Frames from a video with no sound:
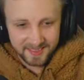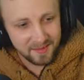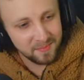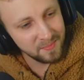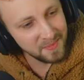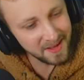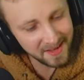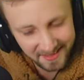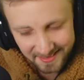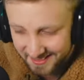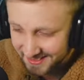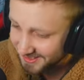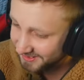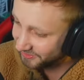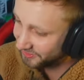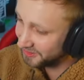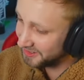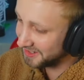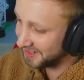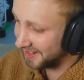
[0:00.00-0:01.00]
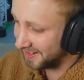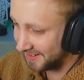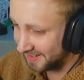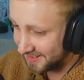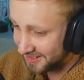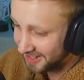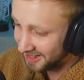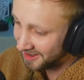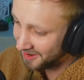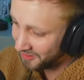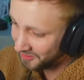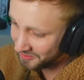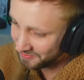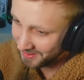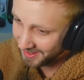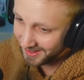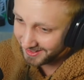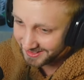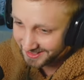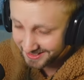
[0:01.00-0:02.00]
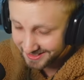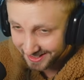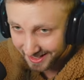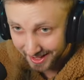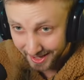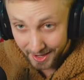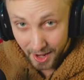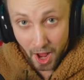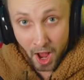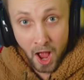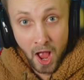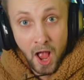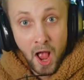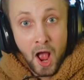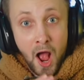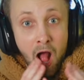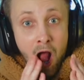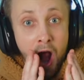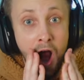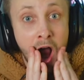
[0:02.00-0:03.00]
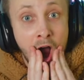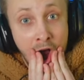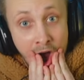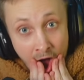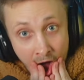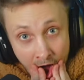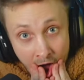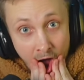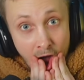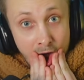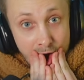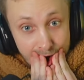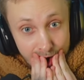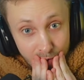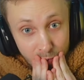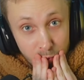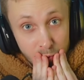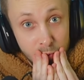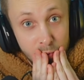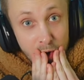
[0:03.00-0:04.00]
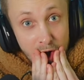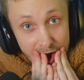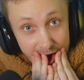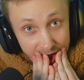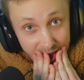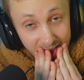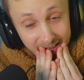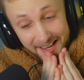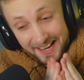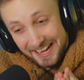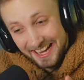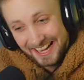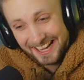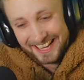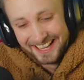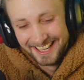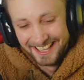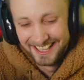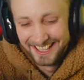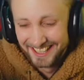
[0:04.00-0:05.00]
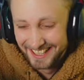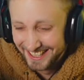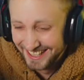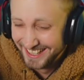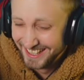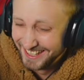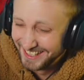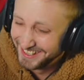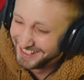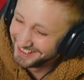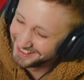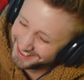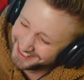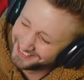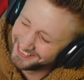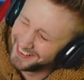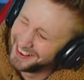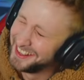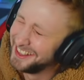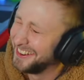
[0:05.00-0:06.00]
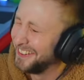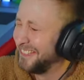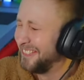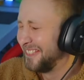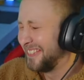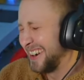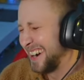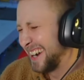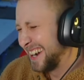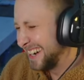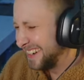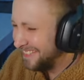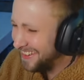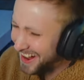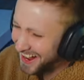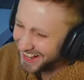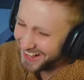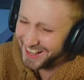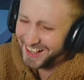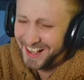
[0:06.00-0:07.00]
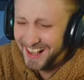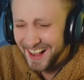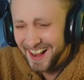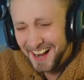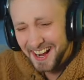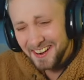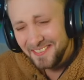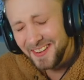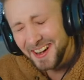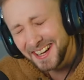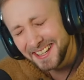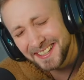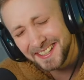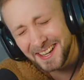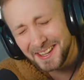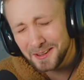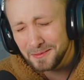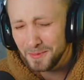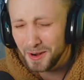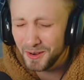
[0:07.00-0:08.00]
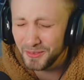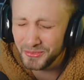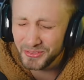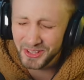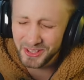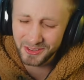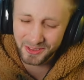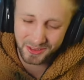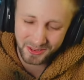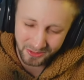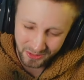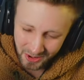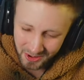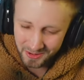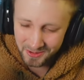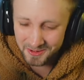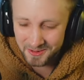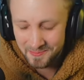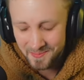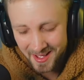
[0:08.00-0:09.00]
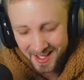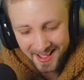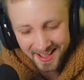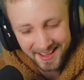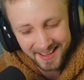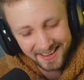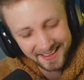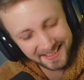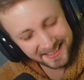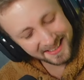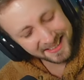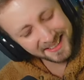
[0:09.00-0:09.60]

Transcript: Man, this fucking clown, man, he said, what? This motherfucker, man. Man, get him off the throne, man.